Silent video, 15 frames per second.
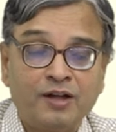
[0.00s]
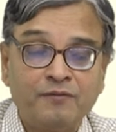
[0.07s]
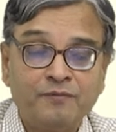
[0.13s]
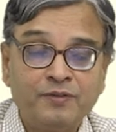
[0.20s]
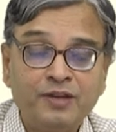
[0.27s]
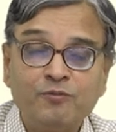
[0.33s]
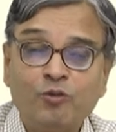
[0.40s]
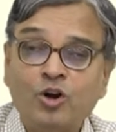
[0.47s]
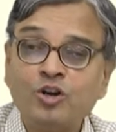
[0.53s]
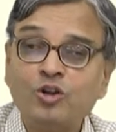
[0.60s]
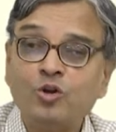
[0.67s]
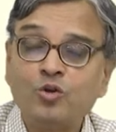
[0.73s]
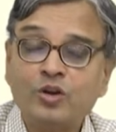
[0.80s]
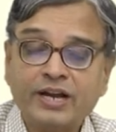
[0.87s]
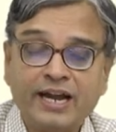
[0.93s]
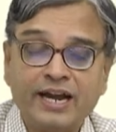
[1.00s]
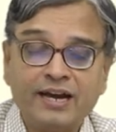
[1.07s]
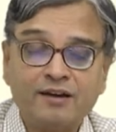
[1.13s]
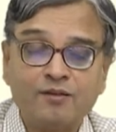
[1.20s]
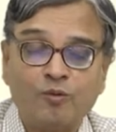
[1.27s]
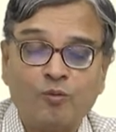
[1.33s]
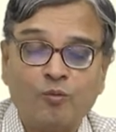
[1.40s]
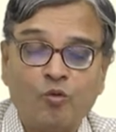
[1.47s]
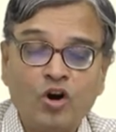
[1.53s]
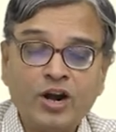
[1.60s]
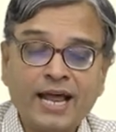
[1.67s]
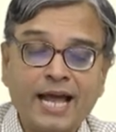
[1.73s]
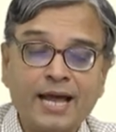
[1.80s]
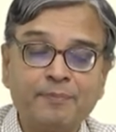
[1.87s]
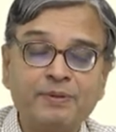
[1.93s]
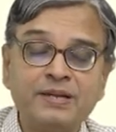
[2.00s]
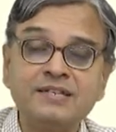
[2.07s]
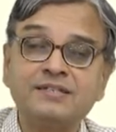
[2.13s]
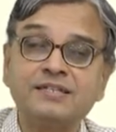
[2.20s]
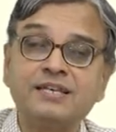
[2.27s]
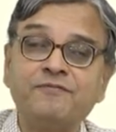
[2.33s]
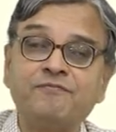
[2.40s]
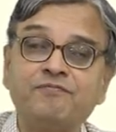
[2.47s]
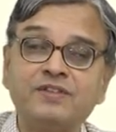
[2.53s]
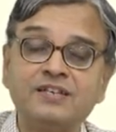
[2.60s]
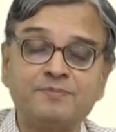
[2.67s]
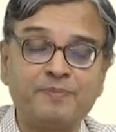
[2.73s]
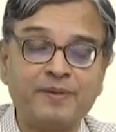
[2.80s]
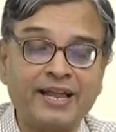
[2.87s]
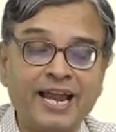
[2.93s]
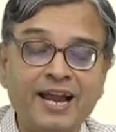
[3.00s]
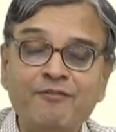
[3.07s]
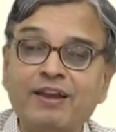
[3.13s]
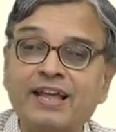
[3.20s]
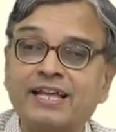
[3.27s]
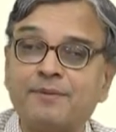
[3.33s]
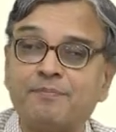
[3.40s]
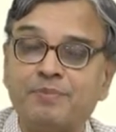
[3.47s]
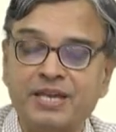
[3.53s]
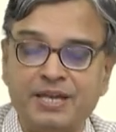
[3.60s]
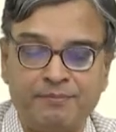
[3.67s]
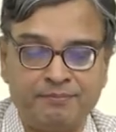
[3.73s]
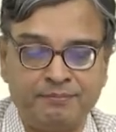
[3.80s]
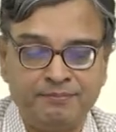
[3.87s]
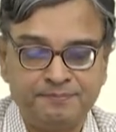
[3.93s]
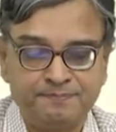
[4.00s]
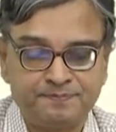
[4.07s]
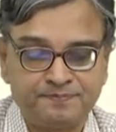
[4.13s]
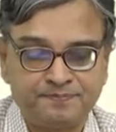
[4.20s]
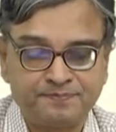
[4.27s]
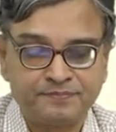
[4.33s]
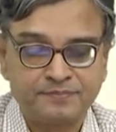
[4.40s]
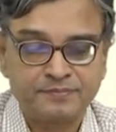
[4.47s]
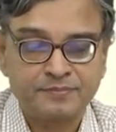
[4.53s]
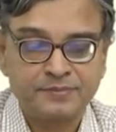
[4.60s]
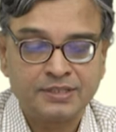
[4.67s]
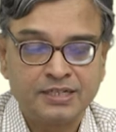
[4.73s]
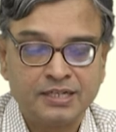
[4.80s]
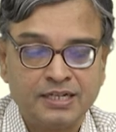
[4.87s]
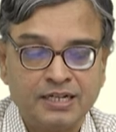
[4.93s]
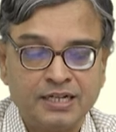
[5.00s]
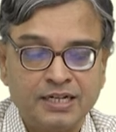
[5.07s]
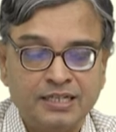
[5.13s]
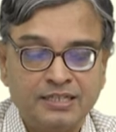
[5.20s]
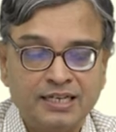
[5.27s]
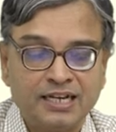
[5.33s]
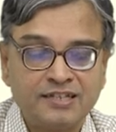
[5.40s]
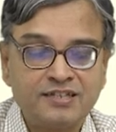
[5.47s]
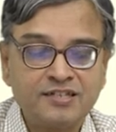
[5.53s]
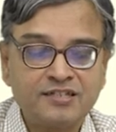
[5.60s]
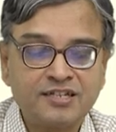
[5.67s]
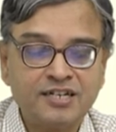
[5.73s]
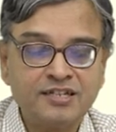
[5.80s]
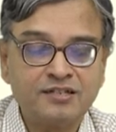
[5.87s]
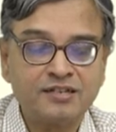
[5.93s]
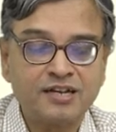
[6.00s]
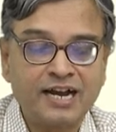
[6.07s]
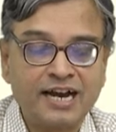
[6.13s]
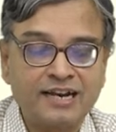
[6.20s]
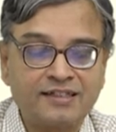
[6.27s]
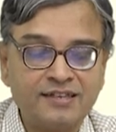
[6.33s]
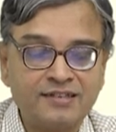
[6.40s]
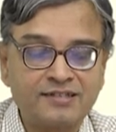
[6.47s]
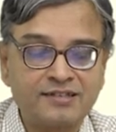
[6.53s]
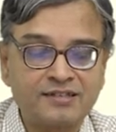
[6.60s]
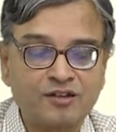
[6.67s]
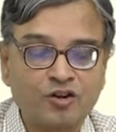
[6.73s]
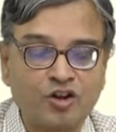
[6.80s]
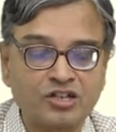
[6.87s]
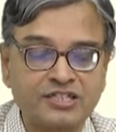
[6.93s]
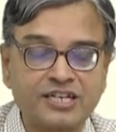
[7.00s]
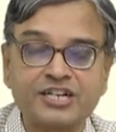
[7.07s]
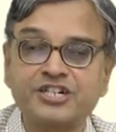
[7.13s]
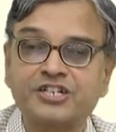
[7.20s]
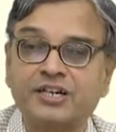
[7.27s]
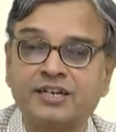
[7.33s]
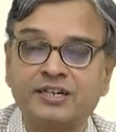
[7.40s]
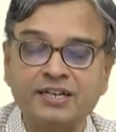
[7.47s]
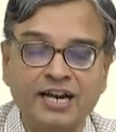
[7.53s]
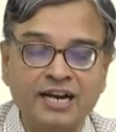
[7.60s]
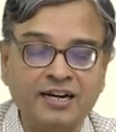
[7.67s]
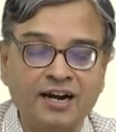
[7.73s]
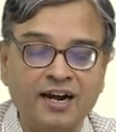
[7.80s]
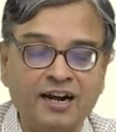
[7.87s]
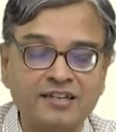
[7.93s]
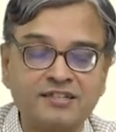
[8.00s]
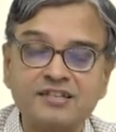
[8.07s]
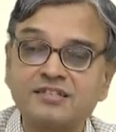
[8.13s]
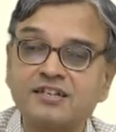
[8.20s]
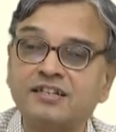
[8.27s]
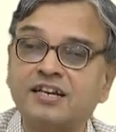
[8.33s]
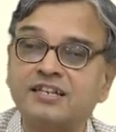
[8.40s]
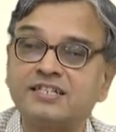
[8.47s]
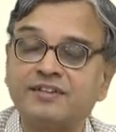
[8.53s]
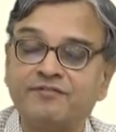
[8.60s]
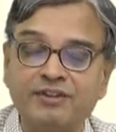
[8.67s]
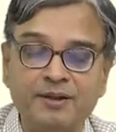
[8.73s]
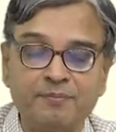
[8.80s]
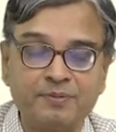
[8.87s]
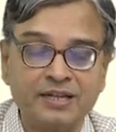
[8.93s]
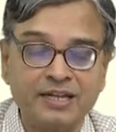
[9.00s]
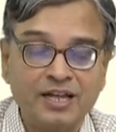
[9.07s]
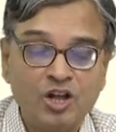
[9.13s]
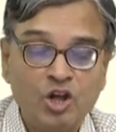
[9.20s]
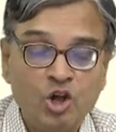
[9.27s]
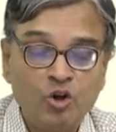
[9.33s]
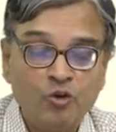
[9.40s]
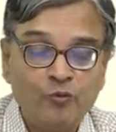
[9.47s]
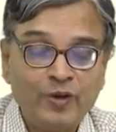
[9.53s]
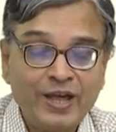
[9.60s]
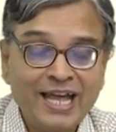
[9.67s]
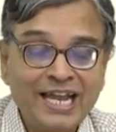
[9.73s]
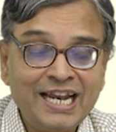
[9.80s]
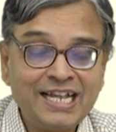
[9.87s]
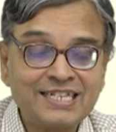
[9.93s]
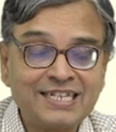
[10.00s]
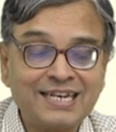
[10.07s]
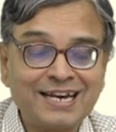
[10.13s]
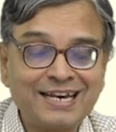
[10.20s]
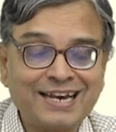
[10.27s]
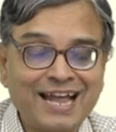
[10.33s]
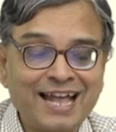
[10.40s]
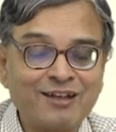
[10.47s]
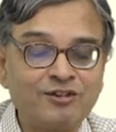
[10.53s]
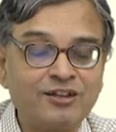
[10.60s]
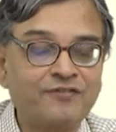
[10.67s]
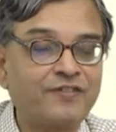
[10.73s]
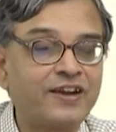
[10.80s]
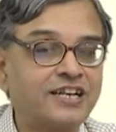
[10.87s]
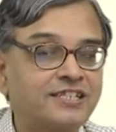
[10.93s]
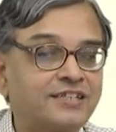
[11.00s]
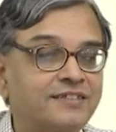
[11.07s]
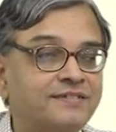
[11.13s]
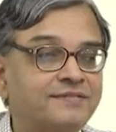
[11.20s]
we want to look at what happens if this behaved like a beam, the resistance at this cross section, internal resistance that is developed, varies in a triangular fashion.